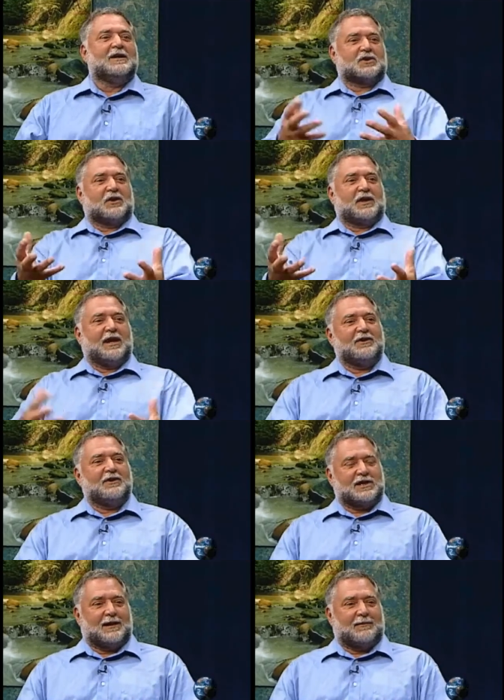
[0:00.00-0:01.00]
So the
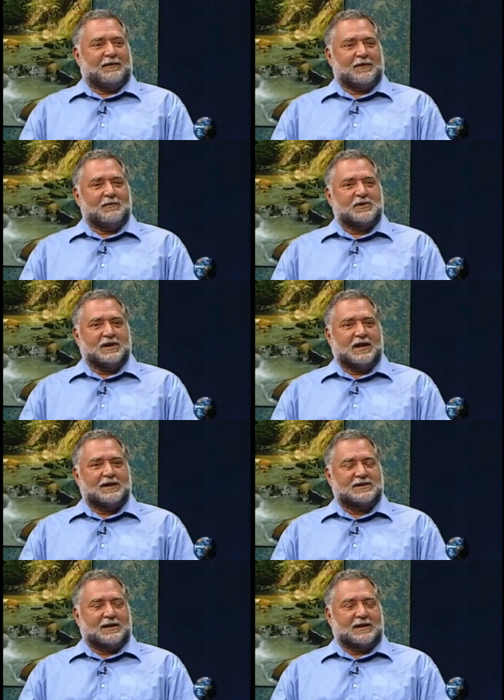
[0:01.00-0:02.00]
energy coming from the sun
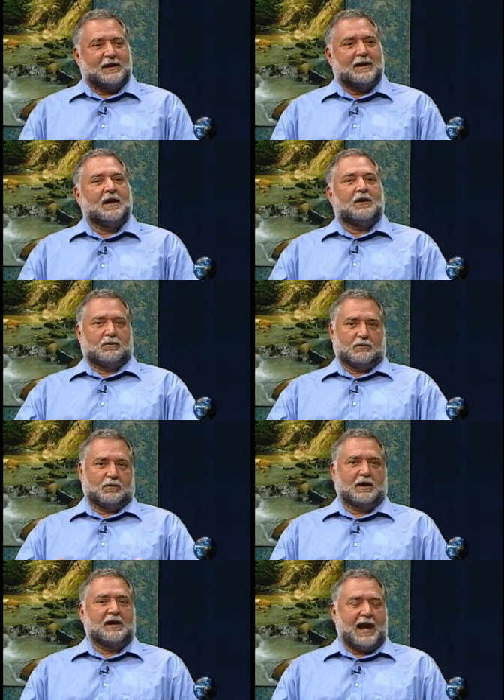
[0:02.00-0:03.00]
is something
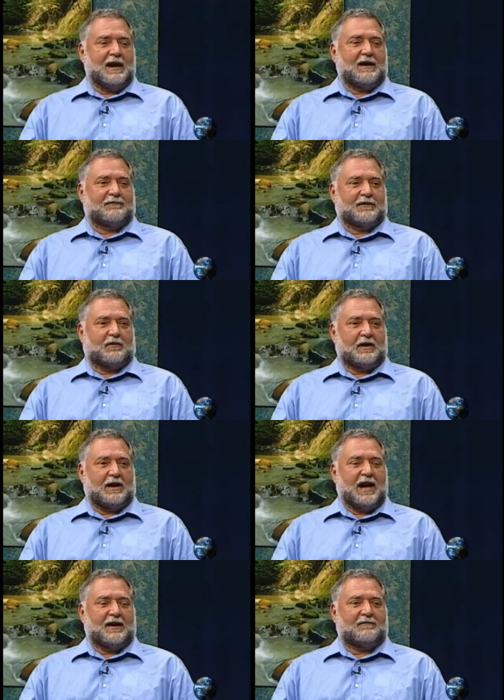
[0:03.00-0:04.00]
we're going to have for four
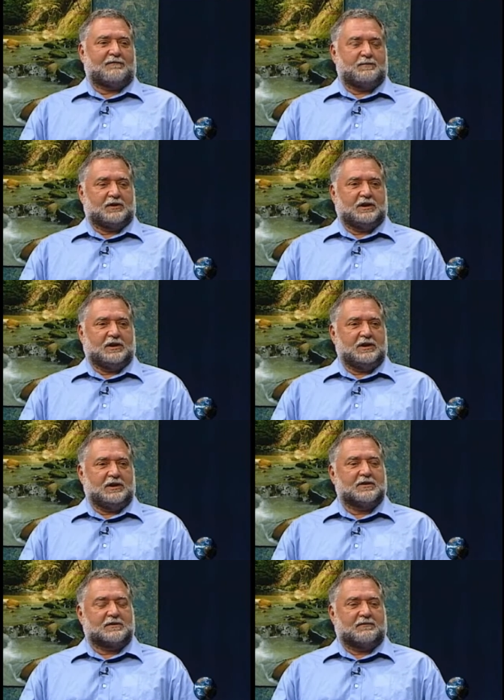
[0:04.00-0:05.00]
and a half billion
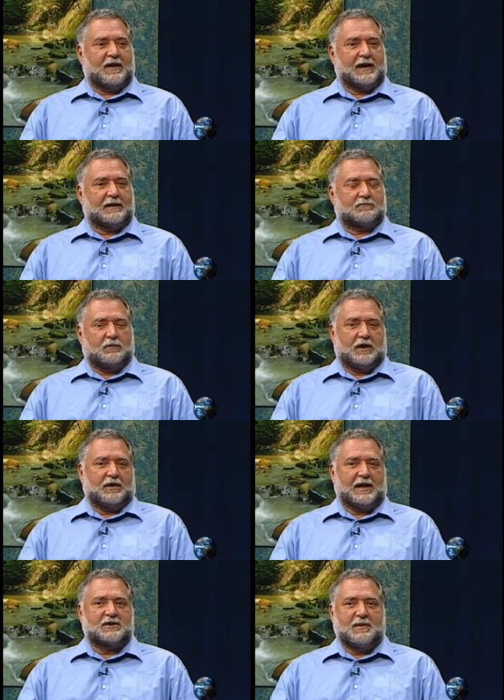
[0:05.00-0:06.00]
years. In fact, well,
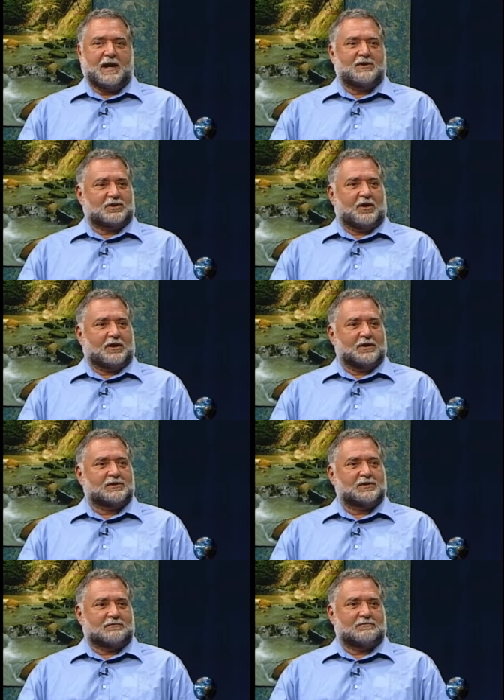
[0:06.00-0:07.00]
that's about as long
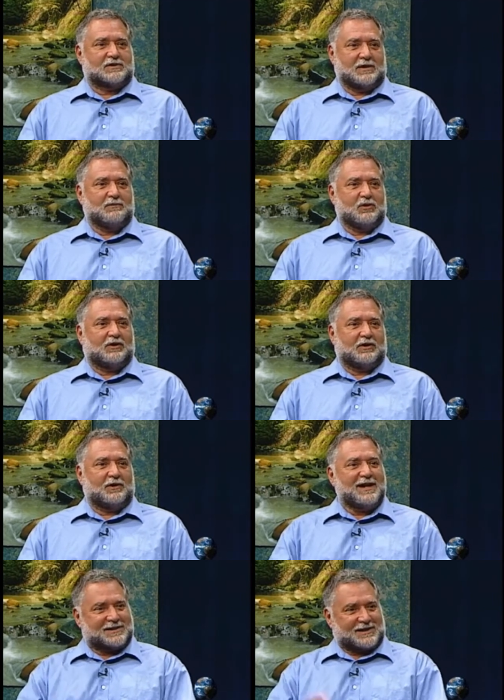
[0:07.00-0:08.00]
as some nuclear
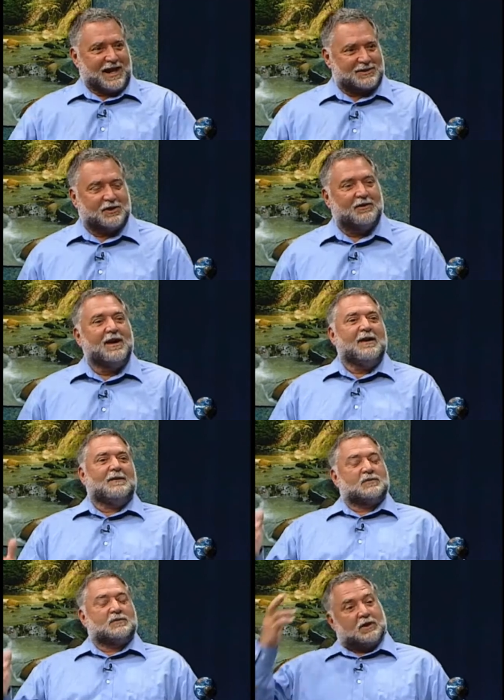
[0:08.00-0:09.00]
waste lasts. So,
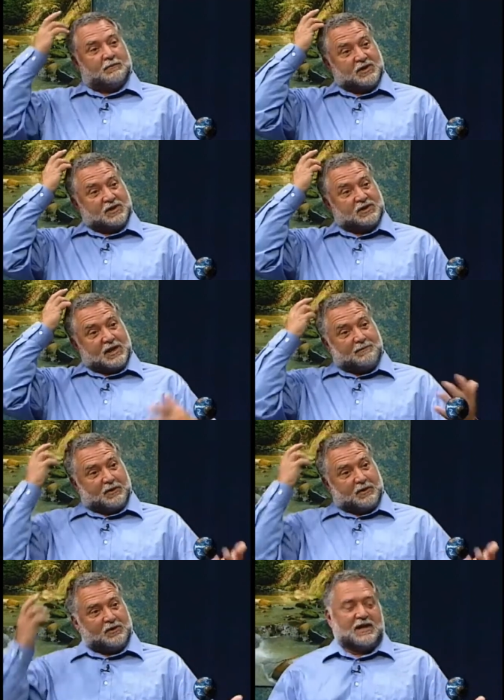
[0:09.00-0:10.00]
so when the sun
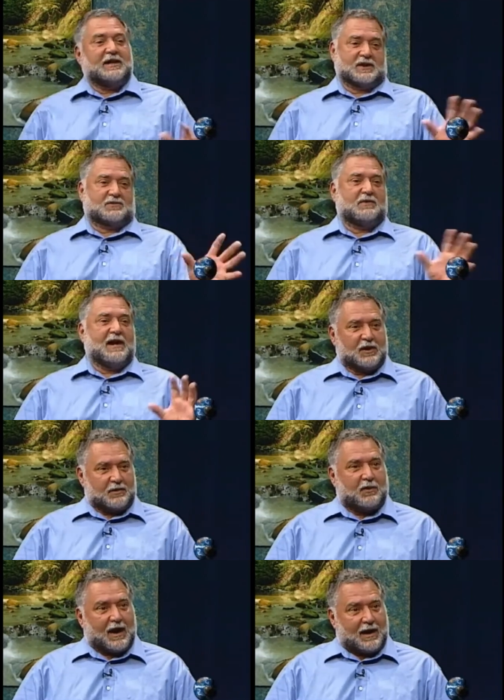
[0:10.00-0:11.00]
burns out, yes, we have
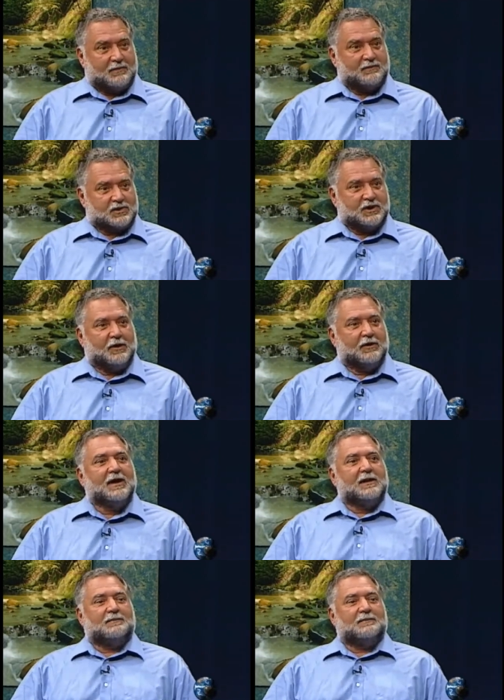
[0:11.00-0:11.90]
other problems, you know.